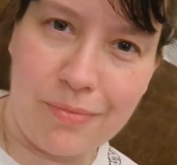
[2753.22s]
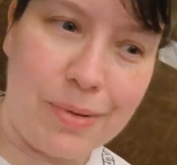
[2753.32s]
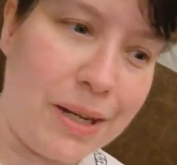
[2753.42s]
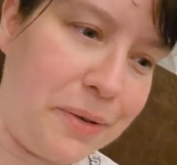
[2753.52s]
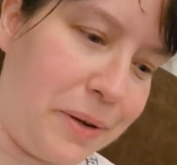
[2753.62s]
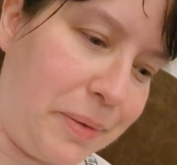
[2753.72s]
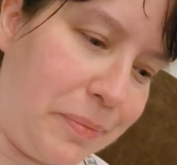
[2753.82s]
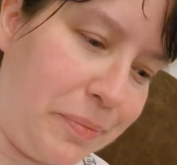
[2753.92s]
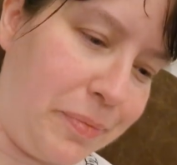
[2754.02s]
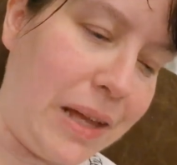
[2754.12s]
But
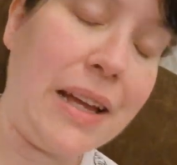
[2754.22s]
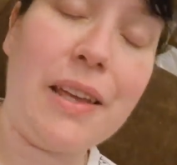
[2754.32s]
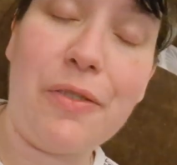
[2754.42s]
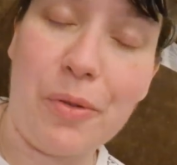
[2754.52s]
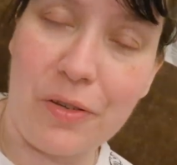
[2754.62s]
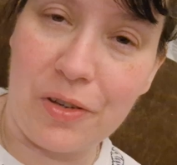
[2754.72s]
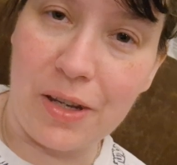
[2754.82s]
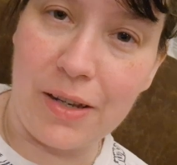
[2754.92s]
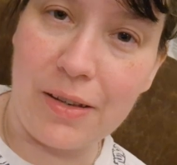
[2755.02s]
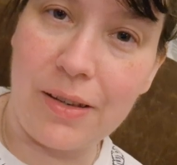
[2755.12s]
anyway, thank you for
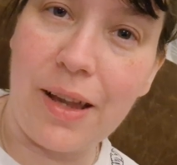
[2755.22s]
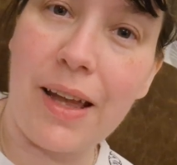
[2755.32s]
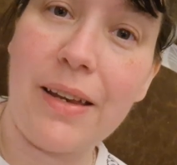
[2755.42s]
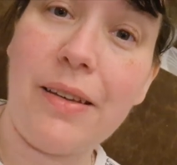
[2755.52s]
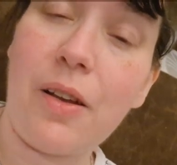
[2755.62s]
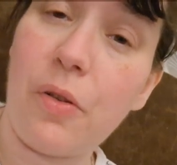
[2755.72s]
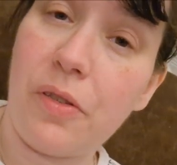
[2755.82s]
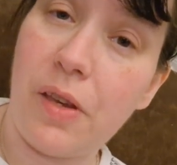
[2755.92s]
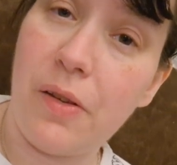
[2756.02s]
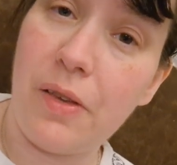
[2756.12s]
watching, and I'll
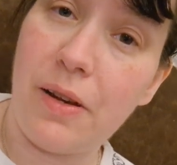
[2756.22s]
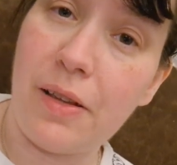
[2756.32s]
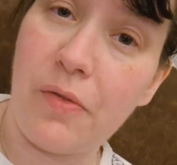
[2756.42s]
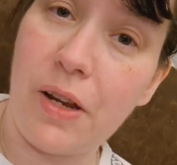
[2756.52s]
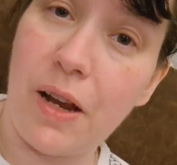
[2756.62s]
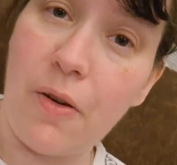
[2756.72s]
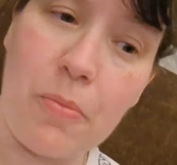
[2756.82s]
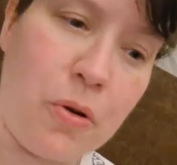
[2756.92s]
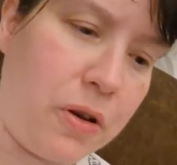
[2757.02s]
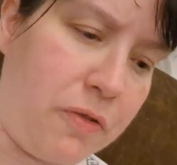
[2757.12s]
see you in the next video.
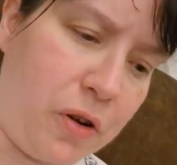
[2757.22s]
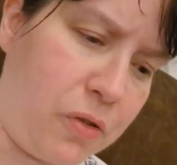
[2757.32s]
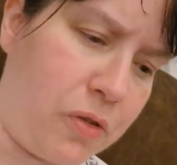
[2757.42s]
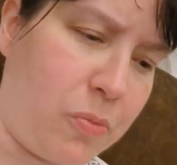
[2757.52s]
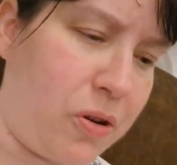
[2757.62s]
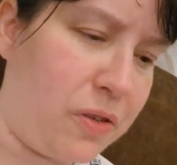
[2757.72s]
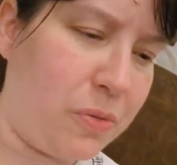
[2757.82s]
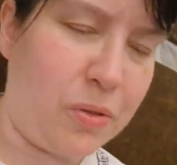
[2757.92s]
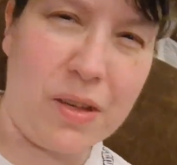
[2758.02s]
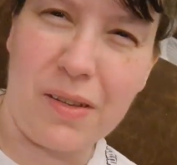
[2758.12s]
I'm not going to vlog tomorrow. I
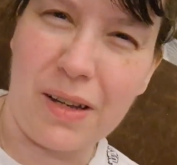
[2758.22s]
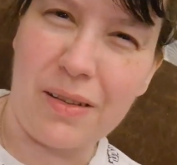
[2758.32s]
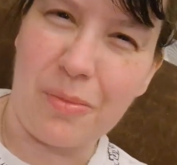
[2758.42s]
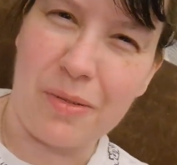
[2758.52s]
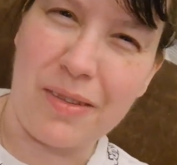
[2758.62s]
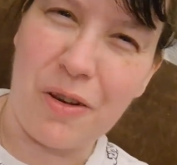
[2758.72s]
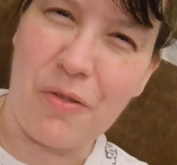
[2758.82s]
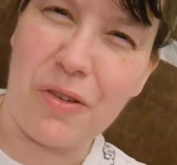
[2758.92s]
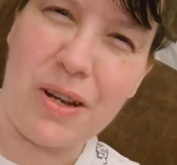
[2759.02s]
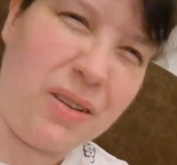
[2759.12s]
just want the day to
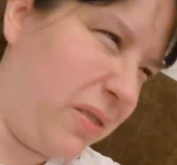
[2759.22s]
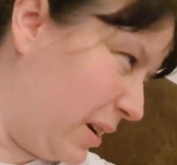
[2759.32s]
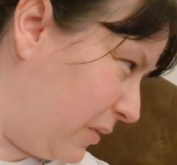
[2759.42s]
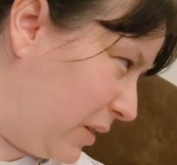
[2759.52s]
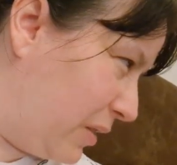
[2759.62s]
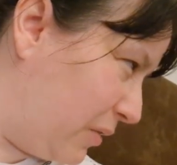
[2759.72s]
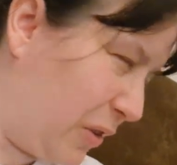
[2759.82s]
myself, really, without having to